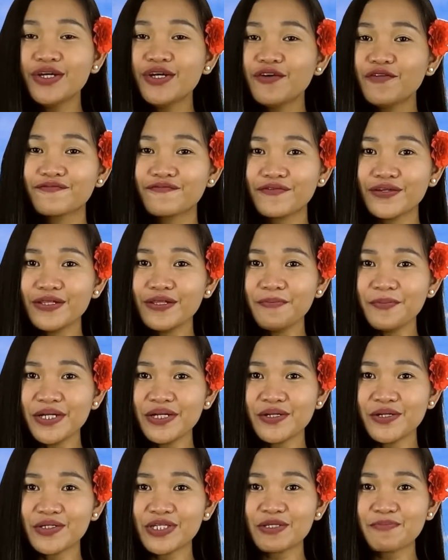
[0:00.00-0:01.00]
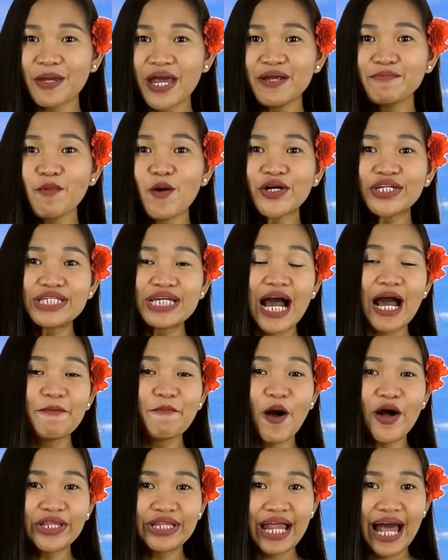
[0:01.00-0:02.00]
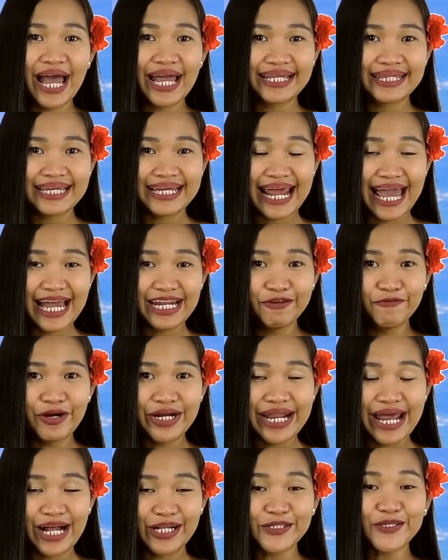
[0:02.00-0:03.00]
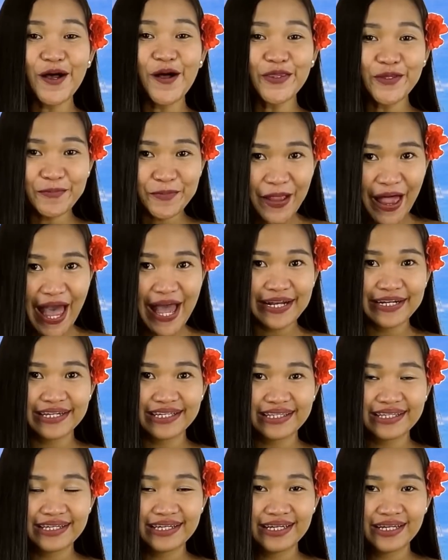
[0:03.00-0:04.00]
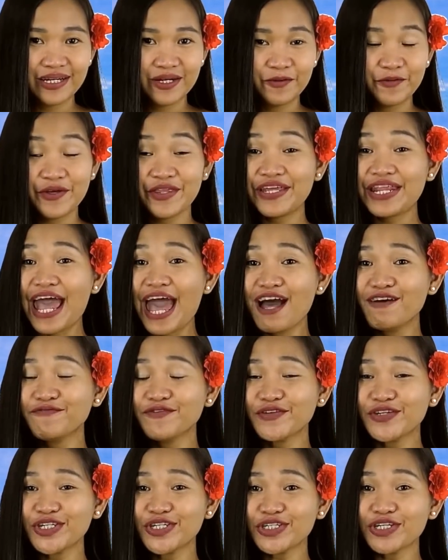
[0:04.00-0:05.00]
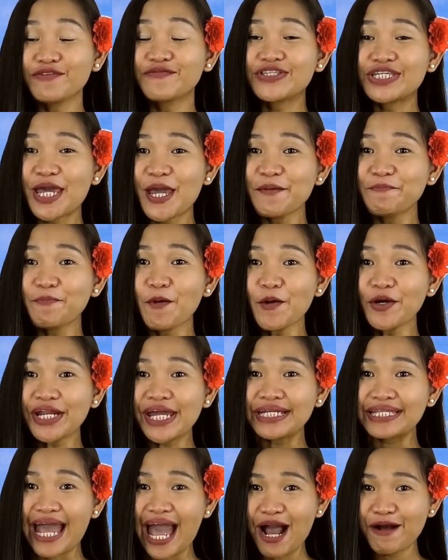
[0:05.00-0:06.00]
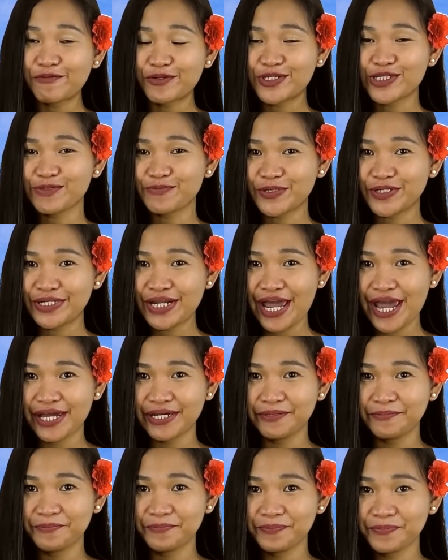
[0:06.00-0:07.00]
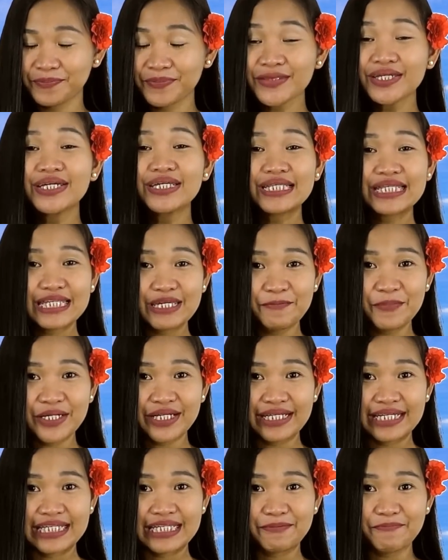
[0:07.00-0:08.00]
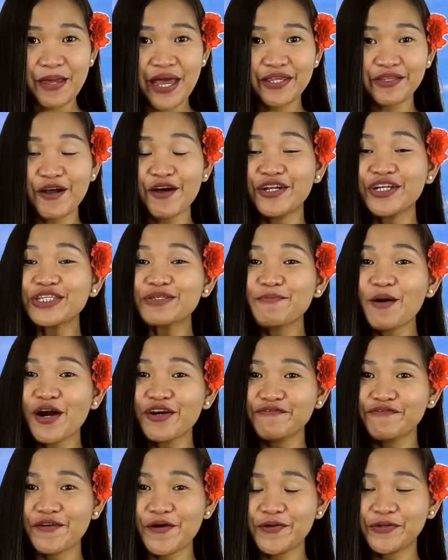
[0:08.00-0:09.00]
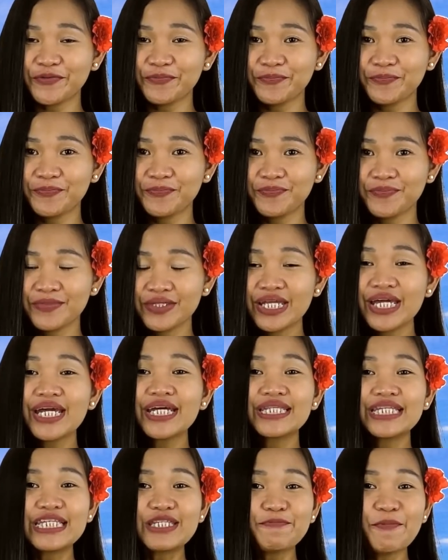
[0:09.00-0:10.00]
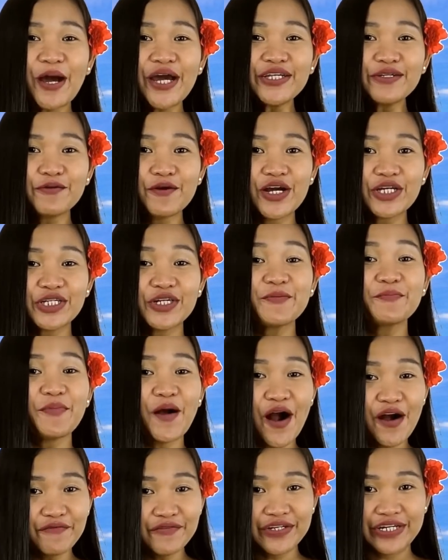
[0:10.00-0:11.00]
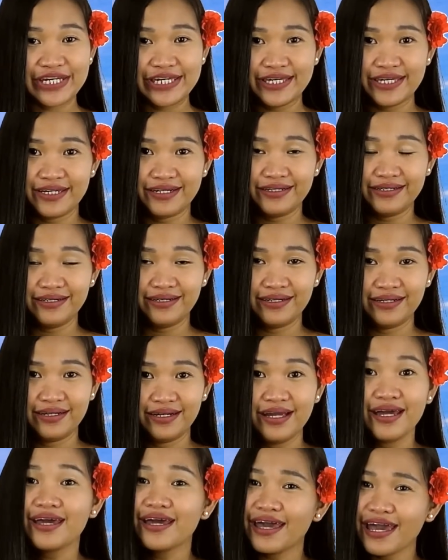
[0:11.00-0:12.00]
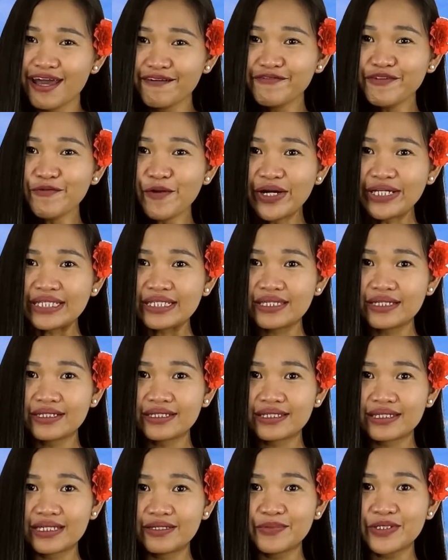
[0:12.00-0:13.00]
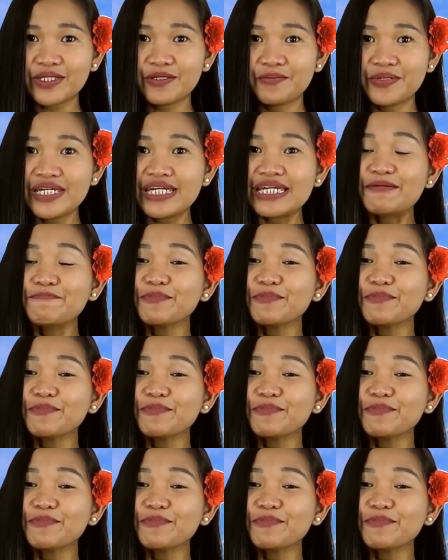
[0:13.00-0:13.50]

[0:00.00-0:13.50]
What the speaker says: Filipinos spend more time online than anyone else on the planet, with an average of 10.8 hours per day, typically spent on a smartphone. Despite crushing poverty here, everyone still seems to be in